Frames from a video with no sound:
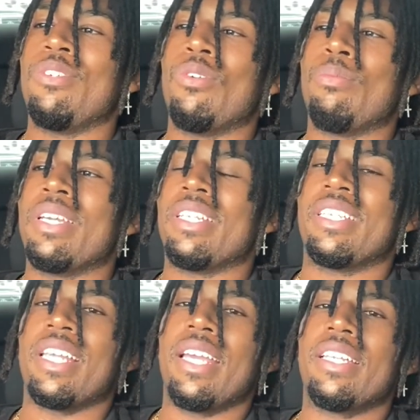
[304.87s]
you gonna be in the
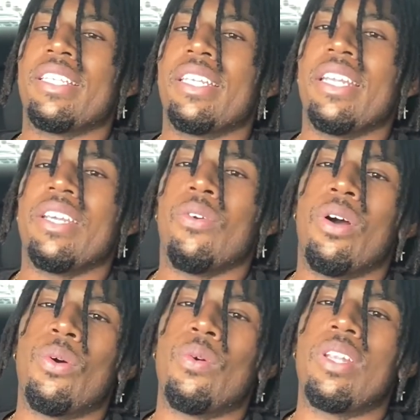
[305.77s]
same city your
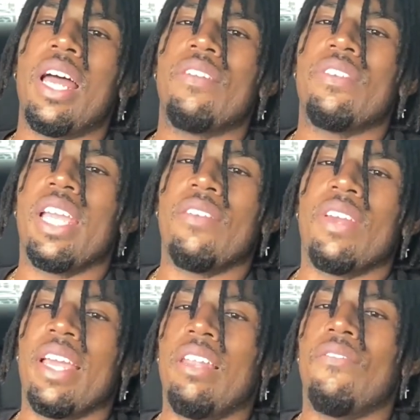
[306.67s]
whole life. You ain't
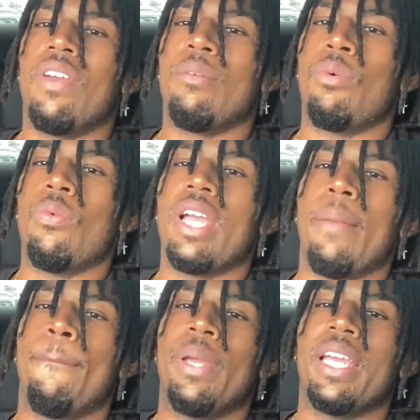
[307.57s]
even elevate, bro. We got a
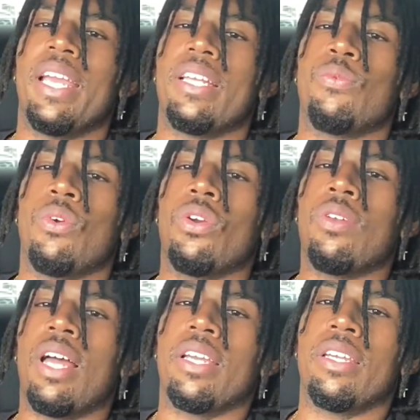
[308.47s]
big ass
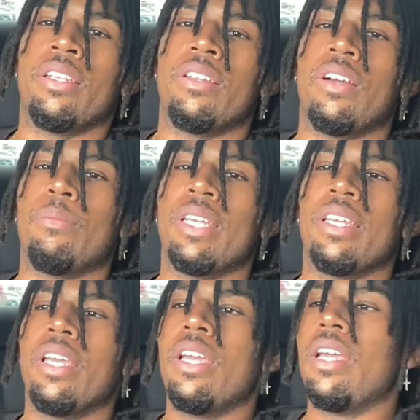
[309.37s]
world out here. You know what I mean?
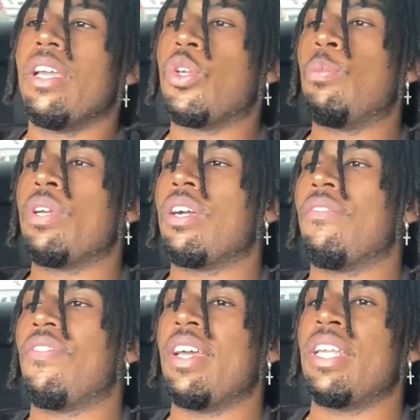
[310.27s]
You become
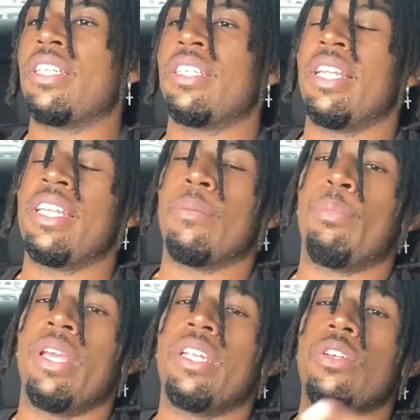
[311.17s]
financially
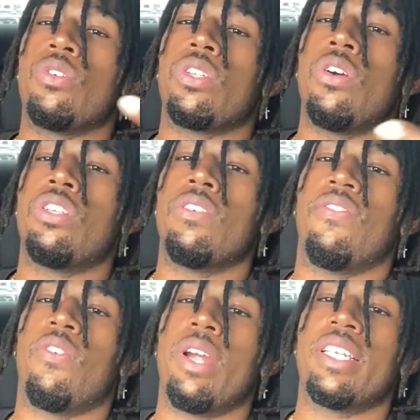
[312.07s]
independent. You start your
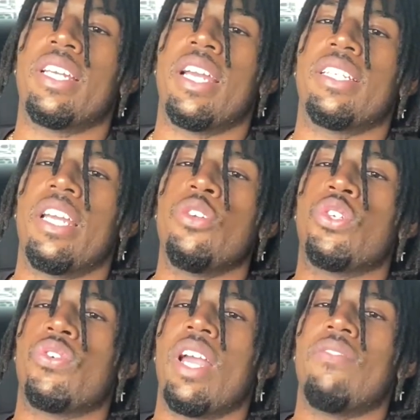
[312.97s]
franchise. Now you
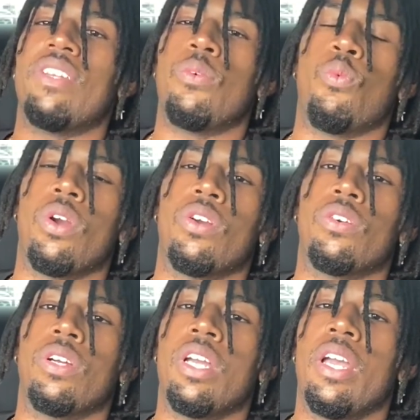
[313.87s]
traveling the
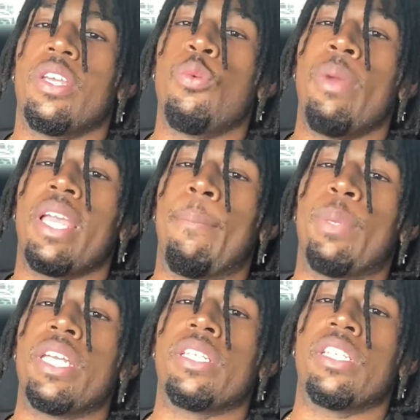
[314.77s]
world. You making
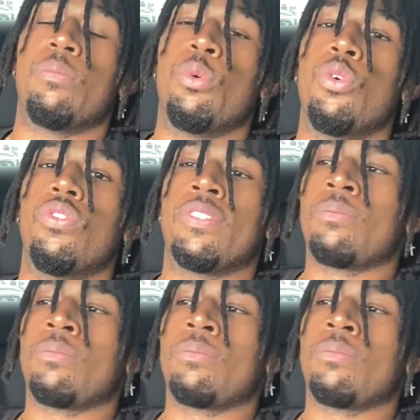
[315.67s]
business move.